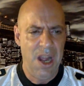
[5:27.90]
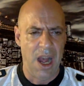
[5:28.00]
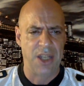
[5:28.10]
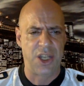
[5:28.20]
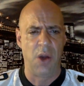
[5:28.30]

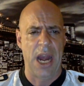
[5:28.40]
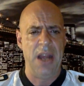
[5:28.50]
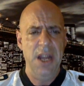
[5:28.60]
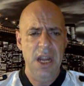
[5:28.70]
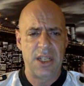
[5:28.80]

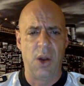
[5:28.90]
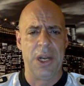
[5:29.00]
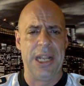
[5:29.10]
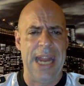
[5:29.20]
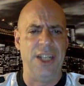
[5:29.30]
So
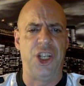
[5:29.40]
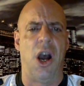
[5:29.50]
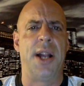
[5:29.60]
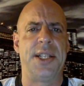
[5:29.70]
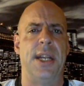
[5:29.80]
when Lane
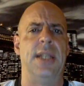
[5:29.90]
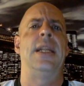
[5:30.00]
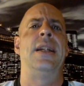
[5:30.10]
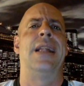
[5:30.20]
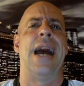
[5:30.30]
Johnson is
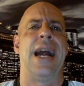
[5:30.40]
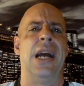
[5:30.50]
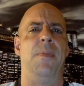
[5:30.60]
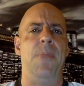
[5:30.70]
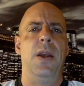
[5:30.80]
in the
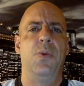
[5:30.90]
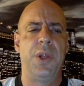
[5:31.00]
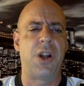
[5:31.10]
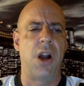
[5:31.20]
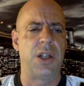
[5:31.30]
lineup
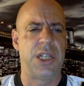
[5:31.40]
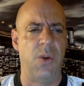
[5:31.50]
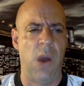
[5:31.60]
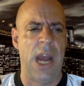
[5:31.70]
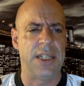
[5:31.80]
with Carson
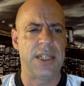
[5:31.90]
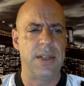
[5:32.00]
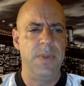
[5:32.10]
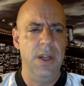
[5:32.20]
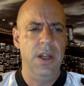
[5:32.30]
Wentz
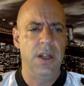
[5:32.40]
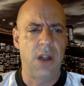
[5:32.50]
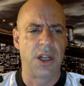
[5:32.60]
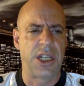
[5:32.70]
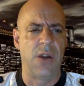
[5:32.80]

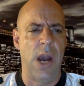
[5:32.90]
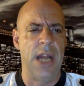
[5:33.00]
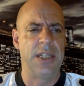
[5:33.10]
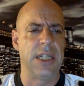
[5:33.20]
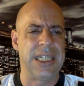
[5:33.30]

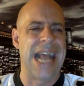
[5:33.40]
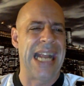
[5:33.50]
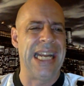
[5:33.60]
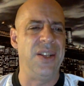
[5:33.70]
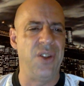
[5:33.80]
is
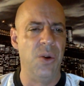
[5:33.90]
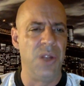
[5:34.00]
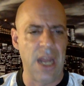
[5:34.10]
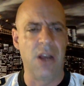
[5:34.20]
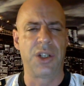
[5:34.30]
9-2.
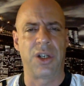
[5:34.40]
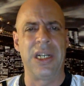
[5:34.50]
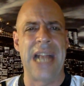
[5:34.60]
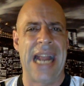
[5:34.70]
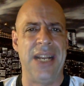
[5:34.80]
The Eagles are
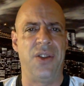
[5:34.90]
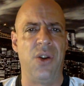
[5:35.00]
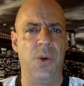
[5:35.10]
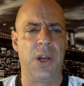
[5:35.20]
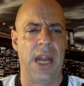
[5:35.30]

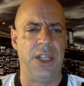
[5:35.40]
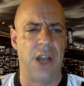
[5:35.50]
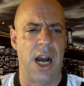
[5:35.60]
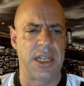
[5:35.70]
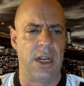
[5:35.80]
9-2 with Lane
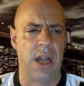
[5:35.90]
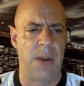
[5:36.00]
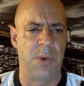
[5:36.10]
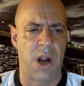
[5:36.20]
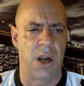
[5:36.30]
Johnson in the
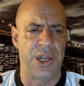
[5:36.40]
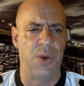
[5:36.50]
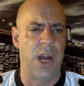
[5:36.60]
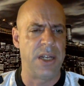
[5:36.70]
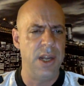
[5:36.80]
lineup with Carson
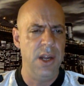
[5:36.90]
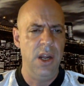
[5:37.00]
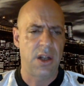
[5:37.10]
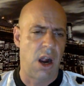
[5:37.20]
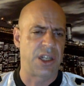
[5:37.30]
Wentz.
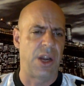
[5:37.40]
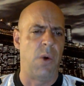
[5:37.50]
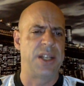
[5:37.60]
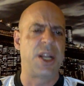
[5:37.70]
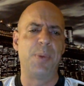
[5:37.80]
Carson
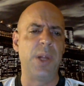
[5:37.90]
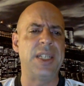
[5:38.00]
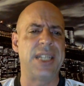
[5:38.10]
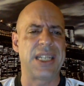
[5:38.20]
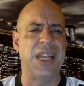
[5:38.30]
Wentz completes
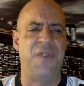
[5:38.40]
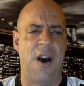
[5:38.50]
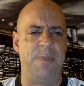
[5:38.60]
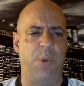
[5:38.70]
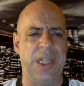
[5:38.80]

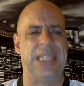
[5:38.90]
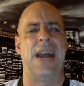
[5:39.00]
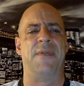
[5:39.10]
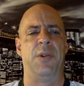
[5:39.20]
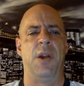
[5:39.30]

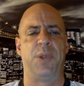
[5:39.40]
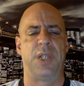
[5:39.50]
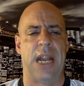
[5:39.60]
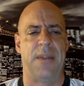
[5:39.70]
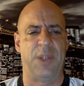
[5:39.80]

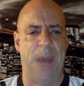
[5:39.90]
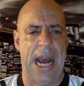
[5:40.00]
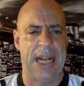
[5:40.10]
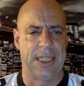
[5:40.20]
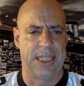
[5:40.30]
65.7% of his
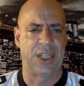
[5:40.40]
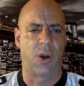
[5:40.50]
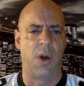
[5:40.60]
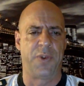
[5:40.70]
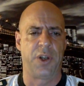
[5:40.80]
passes. He's
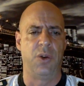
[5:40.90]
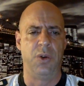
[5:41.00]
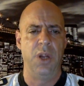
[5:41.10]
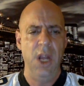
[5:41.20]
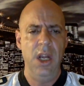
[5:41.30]
thrown for
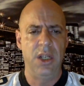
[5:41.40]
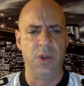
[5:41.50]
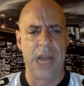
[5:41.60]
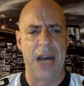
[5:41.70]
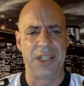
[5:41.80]

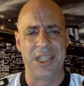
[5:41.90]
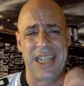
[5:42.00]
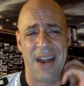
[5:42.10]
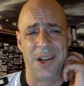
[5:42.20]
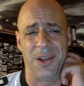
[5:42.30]

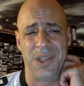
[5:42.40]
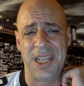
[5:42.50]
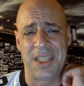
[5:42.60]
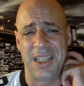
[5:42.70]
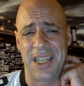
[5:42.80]

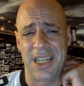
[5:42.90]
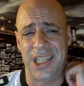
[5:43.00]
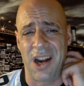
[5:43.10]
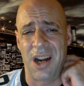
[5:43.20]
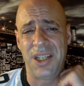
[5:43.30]
2,766
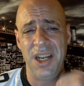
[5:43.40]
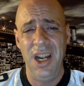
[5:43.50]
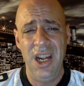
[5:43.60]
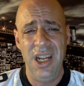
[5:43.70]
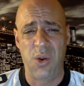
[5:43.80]
yards,
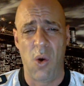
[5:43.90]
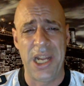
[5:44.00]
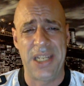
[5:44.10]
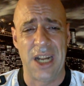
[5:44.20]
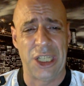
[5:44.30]

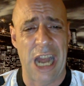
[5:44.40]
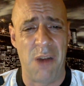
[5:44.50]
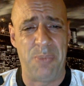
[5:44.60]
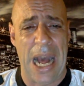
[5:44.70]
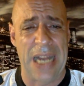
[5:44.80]
20
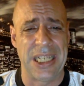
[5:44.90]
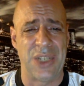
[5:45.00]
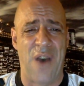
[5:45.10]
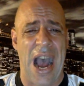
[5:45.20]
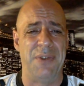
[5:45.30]
touchdown passes,
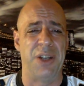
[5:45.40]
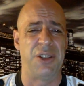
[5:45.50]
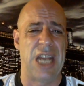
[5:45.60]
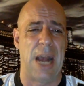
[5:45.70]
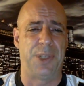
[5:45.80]
5
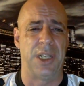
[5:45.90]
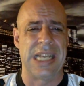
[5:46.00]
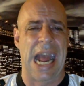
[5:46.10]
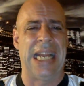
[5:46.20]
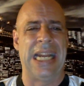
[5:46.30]
interceptions,
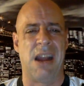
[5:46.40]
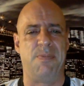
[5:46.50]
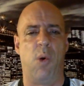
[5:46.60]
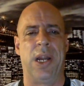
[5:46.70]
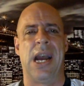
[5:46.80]

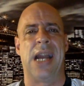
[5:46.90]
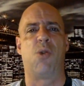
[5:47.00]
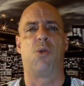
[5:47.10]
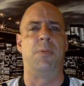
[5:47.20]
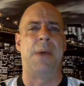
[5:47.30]
99.9
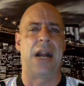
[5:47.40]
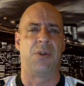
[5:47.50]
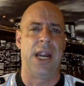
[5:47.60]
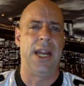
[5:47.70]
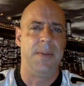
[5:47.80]
quarterback
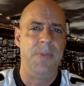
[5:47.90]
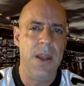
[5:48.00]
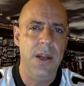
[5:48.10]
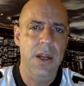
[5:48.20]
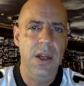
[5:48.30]
rating
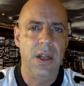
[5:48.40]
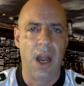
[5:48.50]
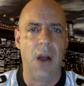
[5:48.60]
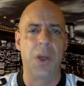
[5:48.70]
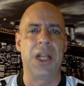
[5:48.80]

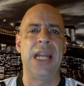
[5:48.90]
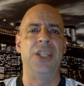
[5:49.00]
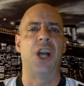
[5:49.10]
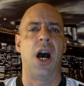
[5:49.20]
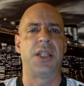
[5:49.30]
when Lane
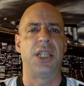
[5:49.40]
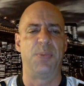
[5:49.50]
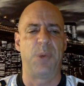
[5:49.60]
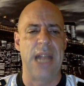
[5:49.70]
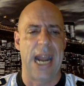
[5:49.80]
Johnson's
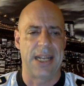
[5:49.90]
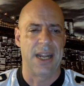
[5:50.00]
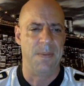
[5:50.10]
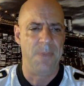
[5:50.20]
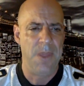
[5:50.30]
protecting
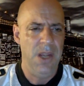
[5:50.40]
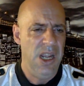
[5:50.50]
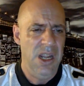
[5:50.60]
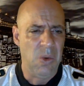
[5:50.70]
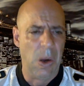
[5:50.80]
him.
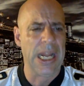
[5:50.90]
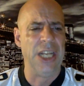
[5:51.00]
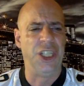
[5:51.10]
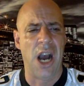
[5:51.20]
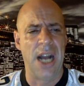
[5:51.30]
When
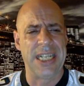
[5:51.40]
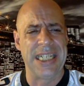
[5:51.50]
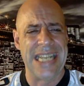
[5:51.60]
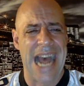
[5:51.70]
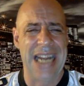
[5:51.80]
Lane
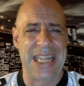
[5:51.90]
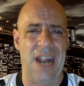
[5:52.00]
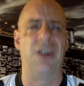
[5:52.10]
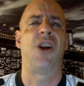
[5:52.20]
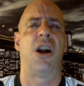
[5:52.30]
Johnson's not
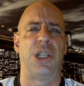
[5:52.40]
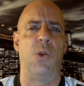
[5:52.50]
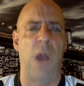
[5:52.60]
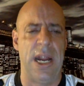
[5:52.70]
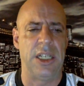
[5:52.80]
there,
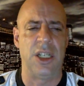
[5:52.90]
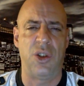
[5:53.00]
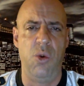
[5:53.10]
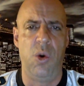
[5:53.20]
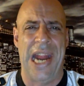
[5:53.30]
Carson Wentz is
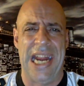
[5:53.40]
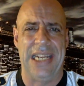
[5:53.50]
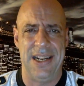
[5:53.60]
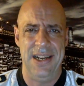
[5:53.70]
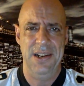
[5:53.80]

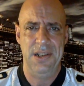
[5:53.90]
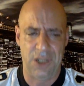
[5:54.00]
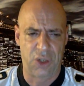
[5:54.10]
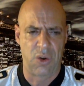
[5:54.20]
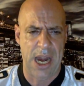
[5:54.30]
2-8
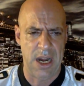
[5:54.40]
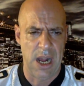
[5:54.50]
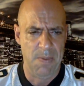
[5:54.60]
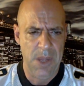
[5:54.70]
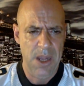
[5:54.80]
straight
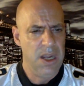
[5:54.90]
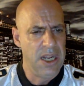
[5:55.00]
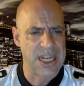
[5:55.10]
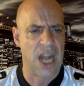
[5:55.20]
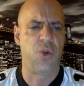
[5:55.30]
up.
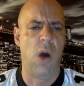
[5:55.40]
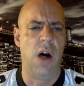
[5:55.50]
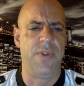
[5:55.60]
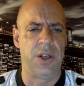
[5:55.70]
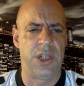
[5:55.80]
He's got
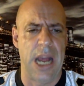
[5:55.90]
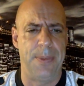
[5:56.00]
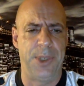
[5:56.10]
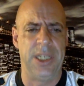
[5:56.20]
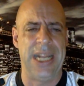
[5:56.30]
12
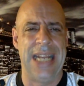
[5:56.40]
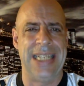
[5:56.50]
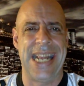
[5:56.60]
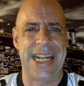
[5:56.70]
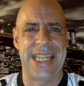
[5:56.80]
interceptions and
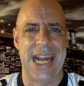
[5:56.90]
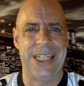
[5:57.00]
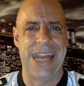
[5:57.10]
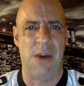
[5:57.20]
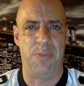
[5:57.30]
6
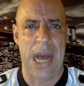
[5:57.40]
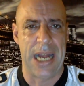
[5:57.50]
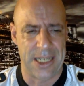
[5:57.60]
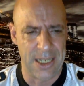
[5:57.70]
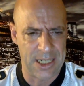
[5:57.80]
touchdown
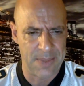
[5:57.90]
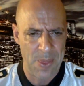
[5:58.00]
passes.